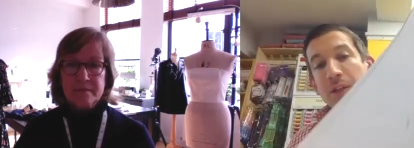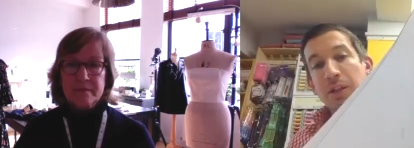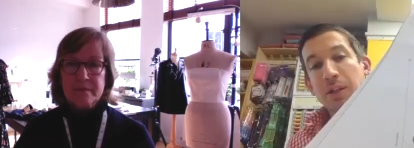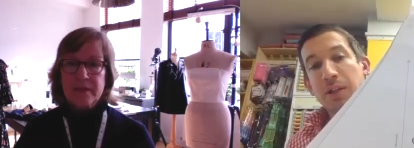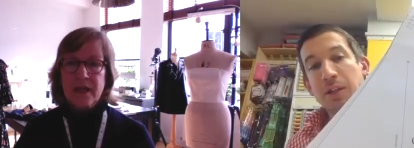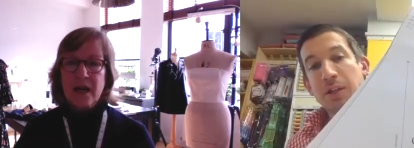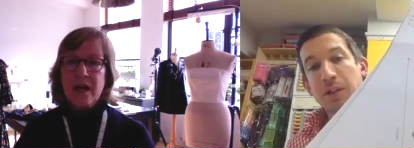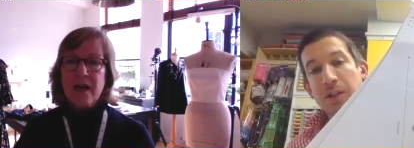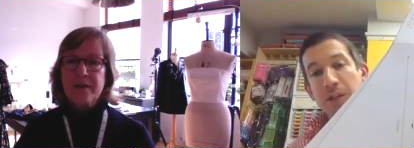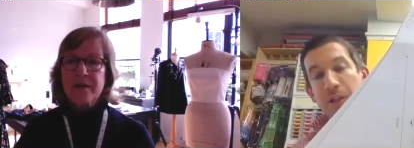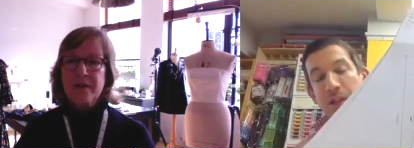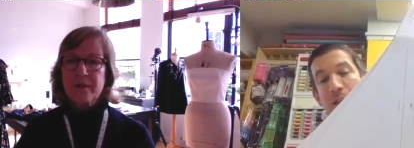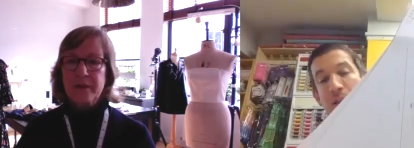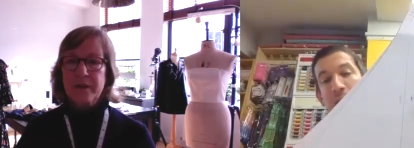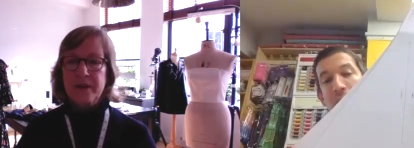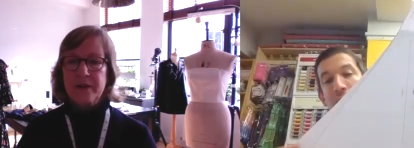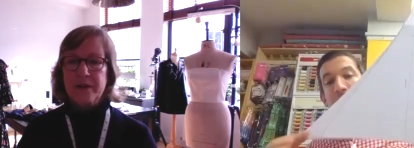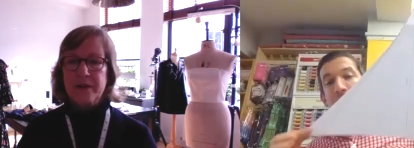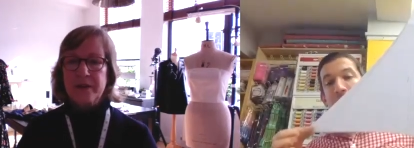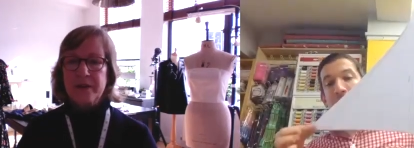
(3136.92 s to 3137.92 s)
Speaker 1: Ah, there we
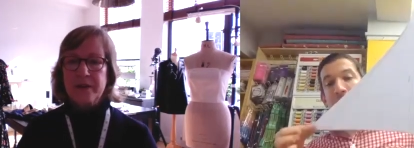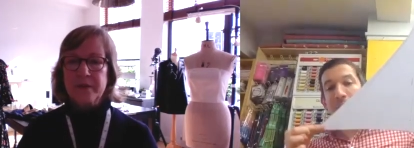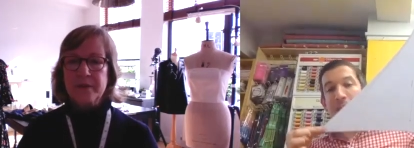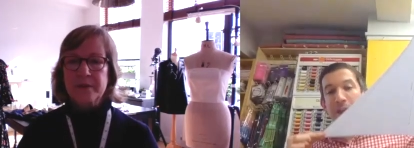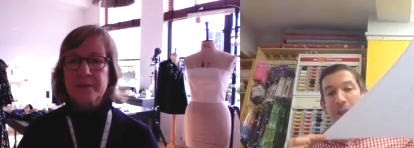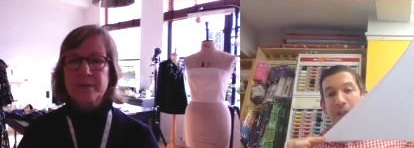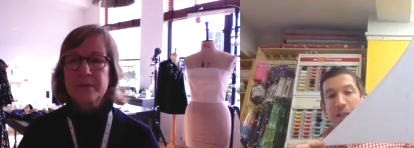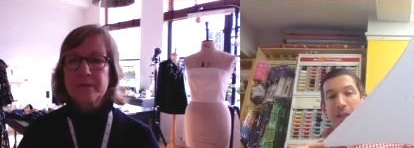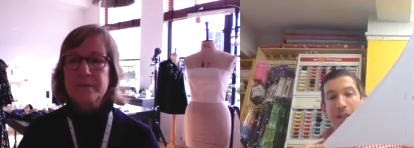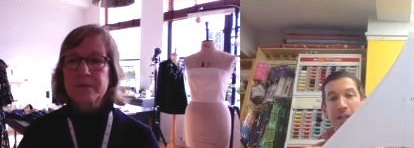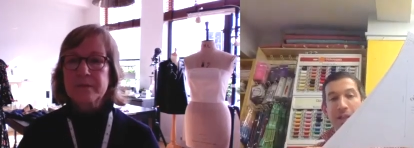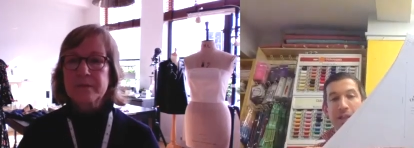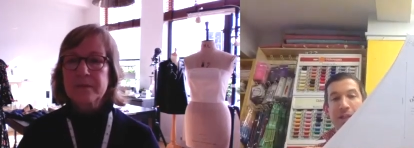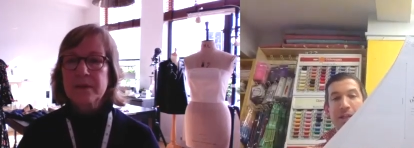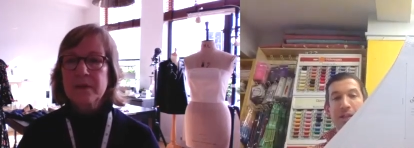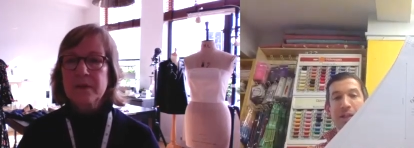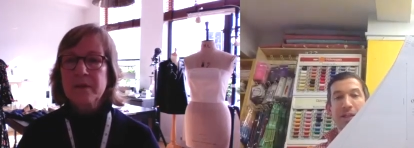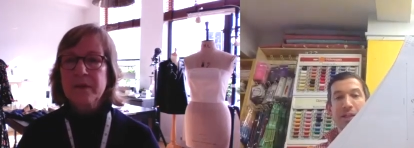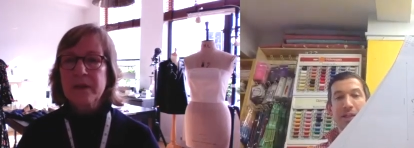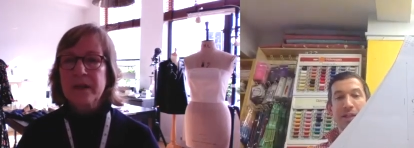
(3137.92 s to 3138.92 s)
go.
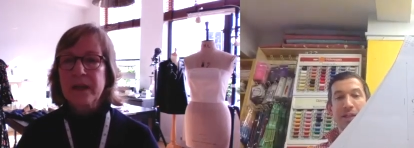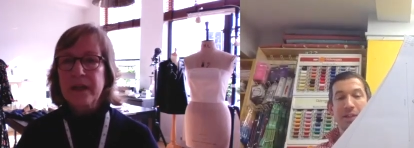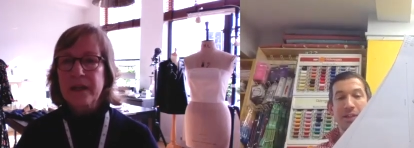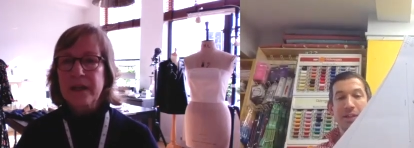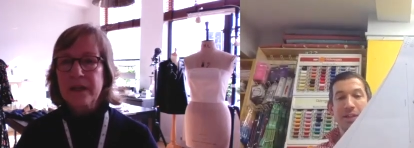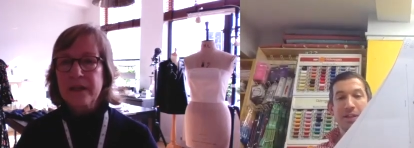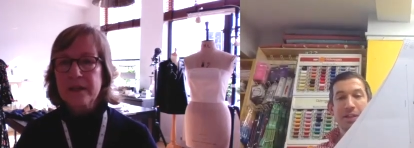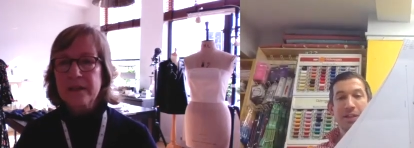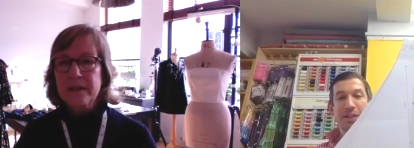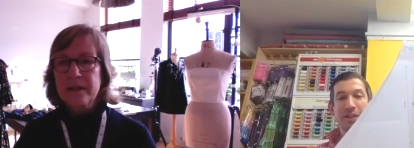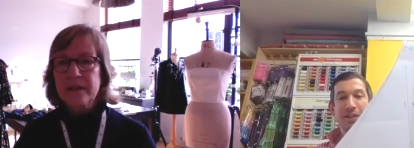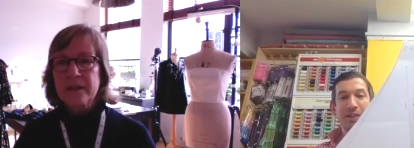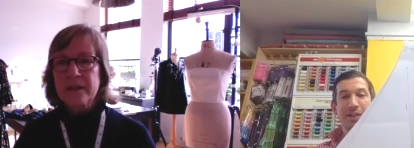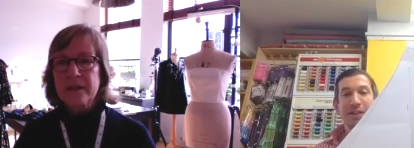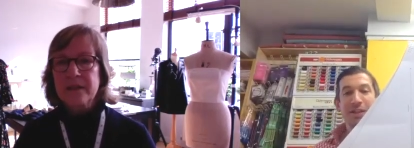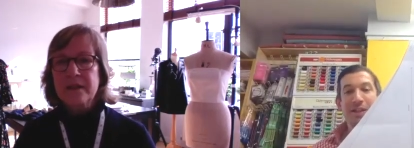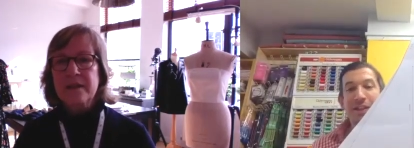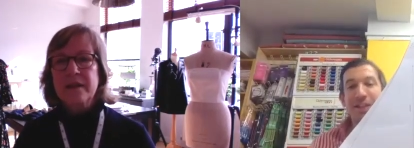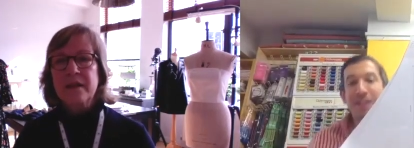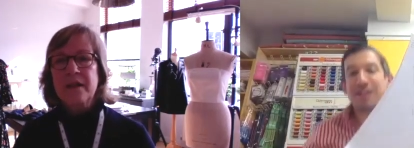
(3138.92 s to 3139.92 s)
Okay.
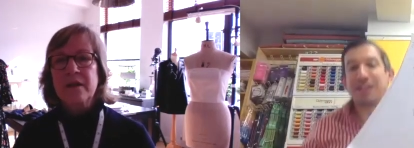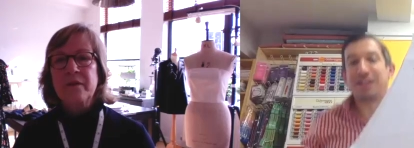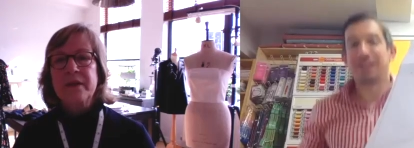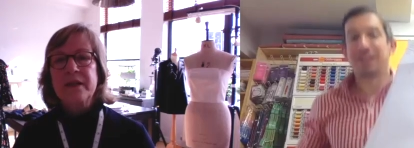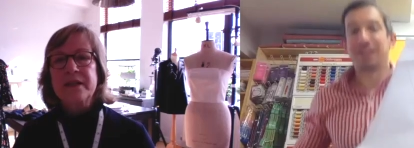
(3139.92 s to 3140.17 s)
Oh, and it's